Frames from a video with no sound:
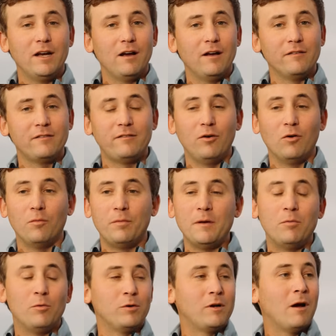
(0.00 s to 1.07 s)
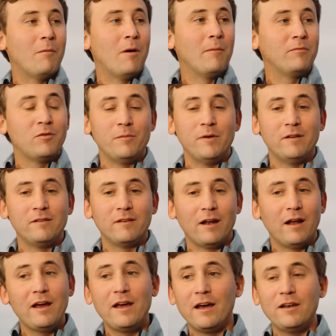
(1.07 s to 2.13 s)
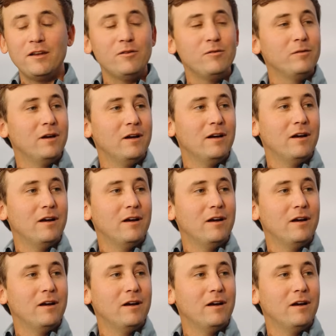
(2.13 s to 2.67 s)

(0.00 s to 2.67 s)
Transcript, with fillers: uh, still people would come up to me and said, "Hey, I knew."